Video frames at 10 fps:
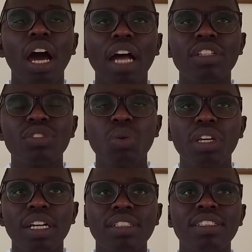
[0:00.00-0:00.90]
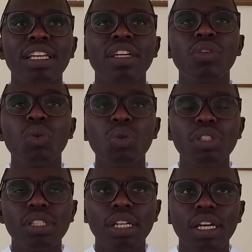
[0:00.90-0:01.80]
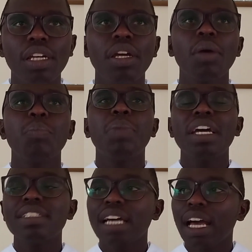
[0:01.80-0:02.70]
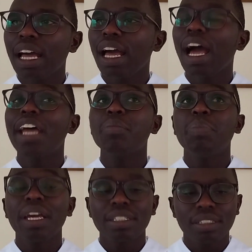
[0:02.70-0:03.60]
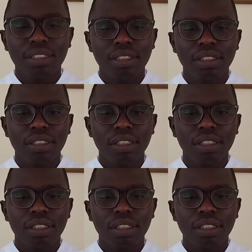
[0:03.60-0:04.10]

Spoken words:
and so we can say good, better, and best.